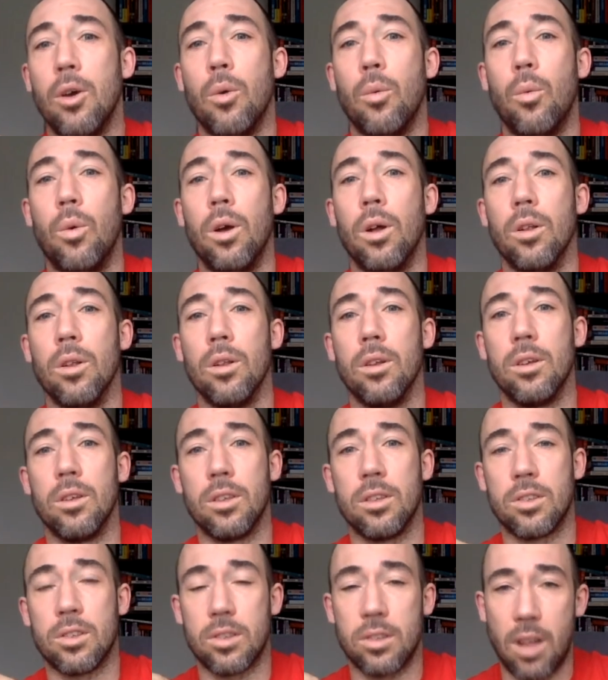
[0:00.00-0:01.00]
will
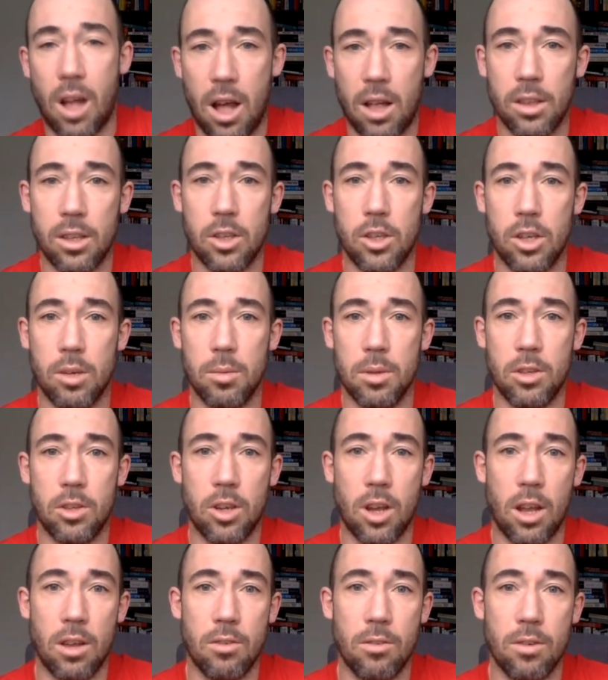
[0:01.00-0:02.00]
start the gym in
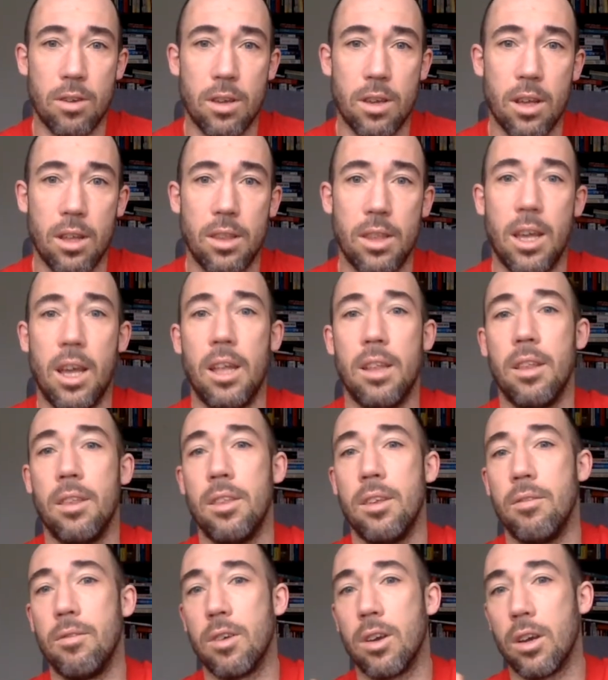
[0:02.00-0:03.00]
January and then
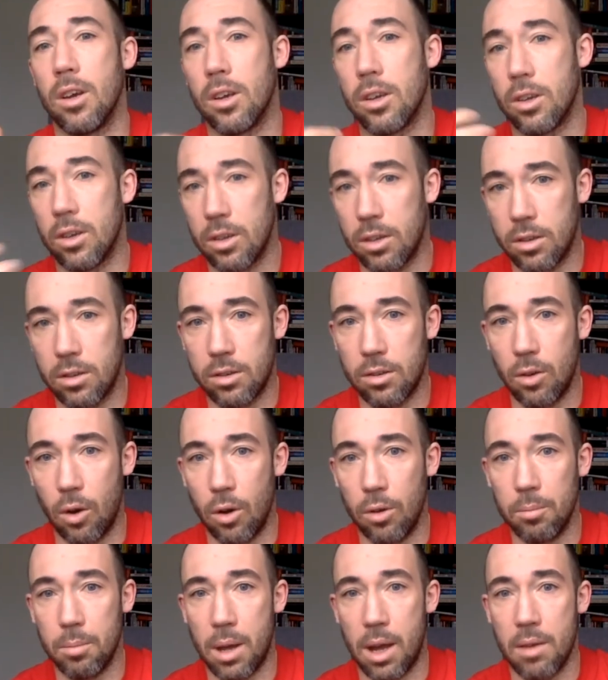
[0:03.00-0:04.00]
they've
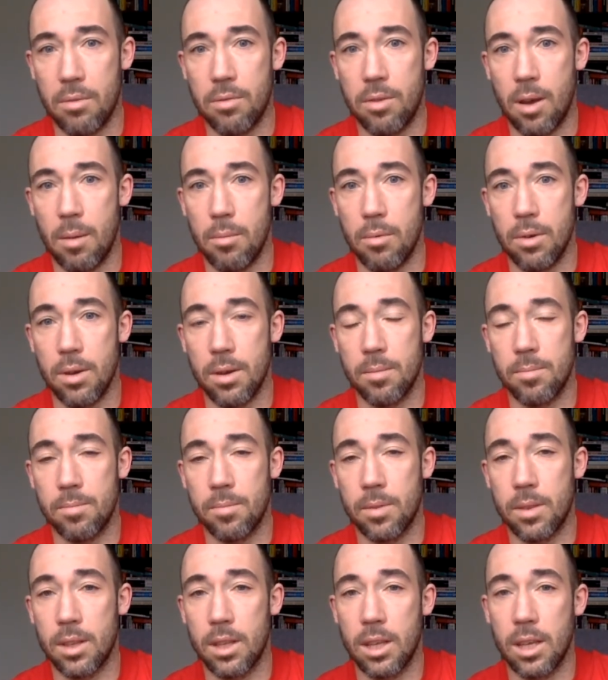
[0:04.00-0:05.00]
gone by February
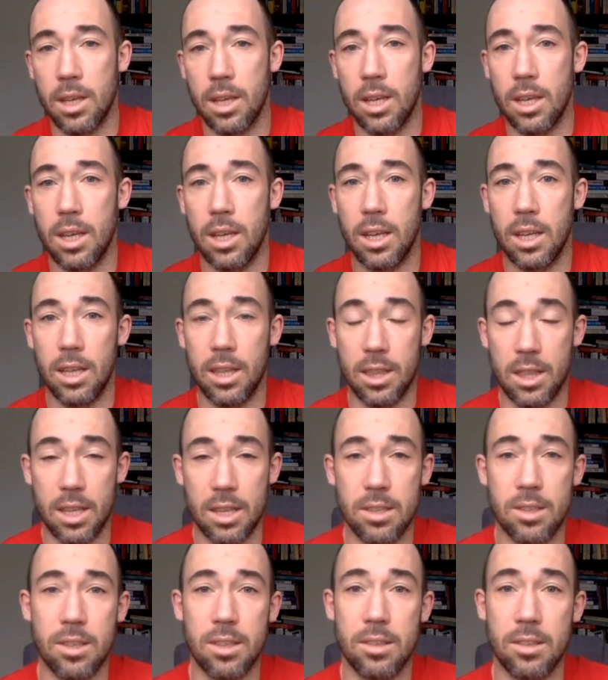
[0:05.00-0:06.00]

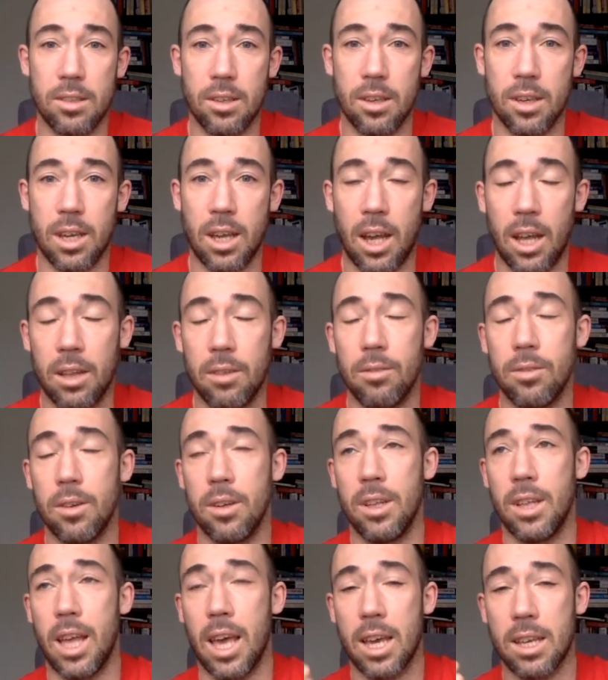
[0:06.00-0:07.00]
this is kind of
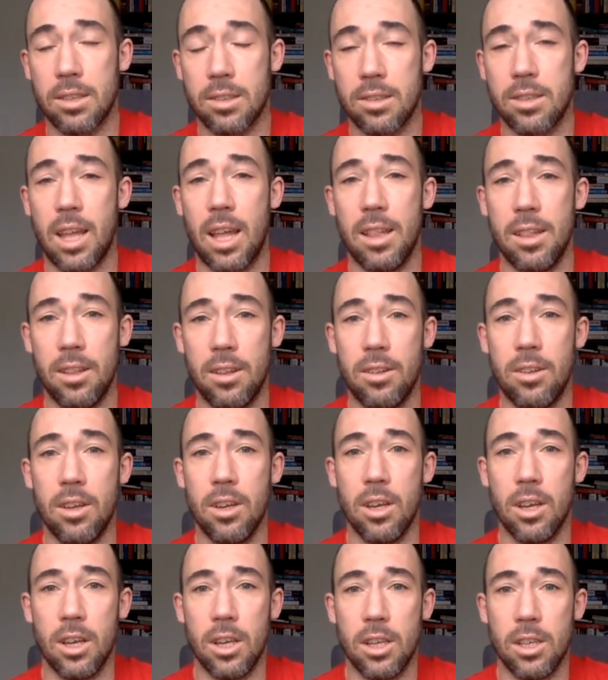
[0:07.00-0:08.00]
an extended
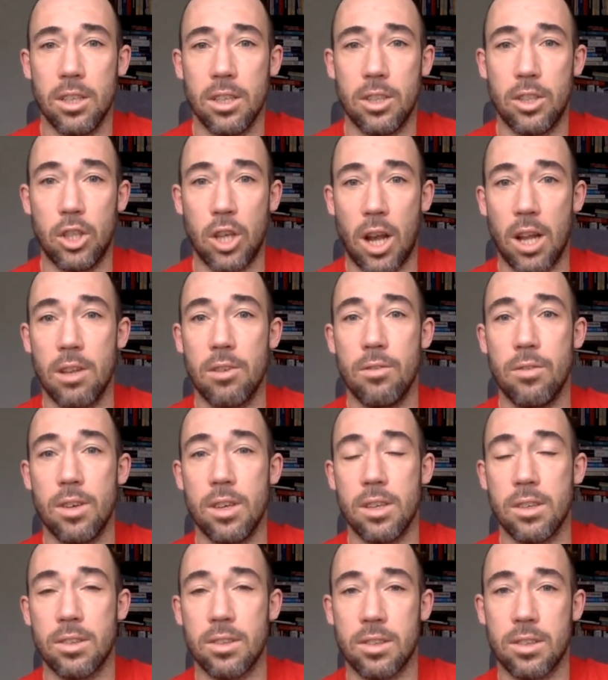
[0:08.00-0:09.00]
January
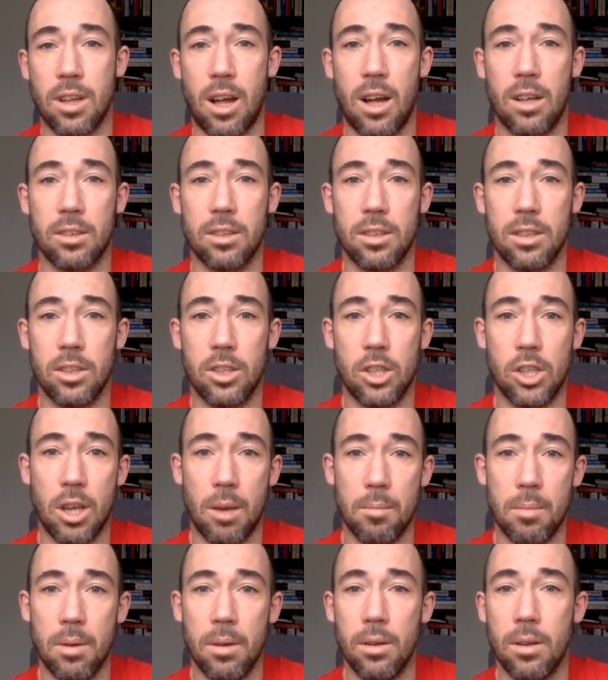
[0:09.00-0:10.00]
start to the gym
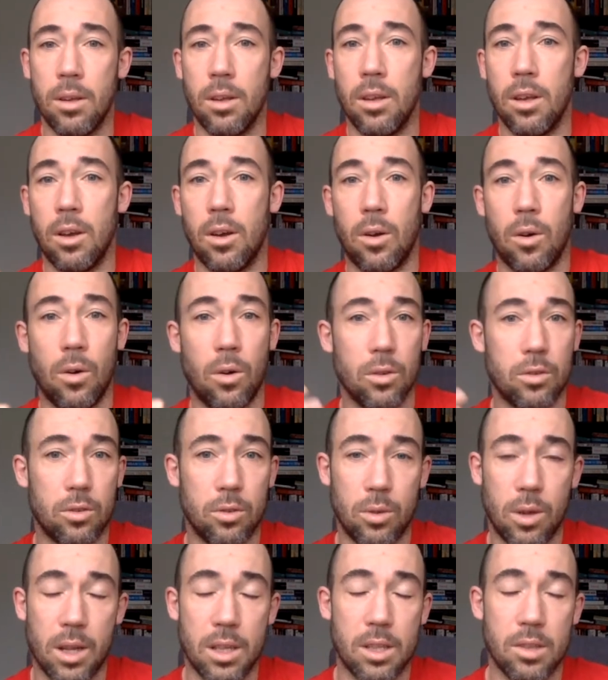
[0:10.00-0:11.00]
or
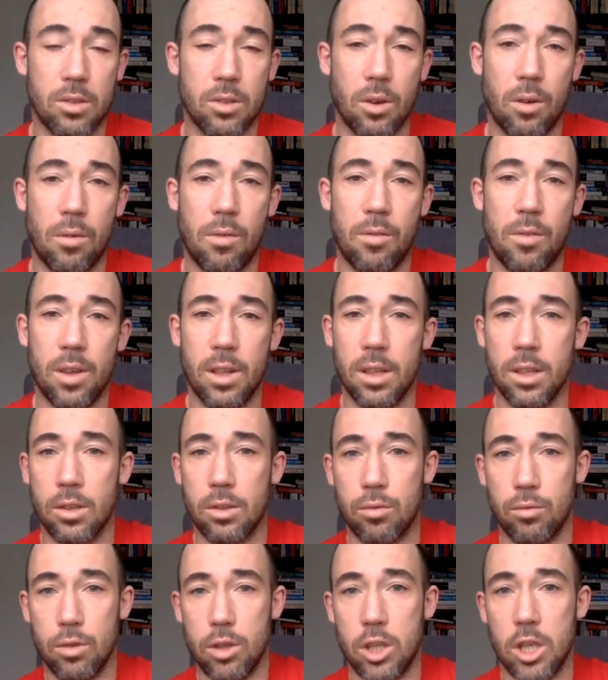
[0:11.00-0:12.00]
to any sort of fitness
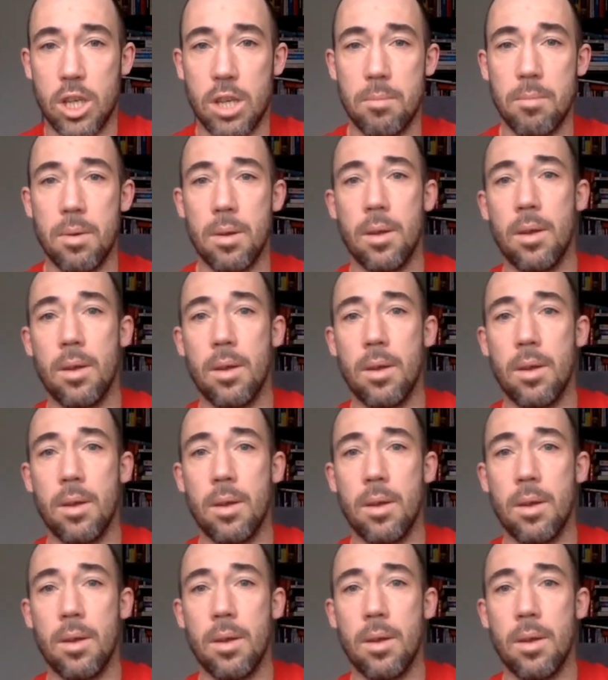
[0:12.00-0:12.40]
regime.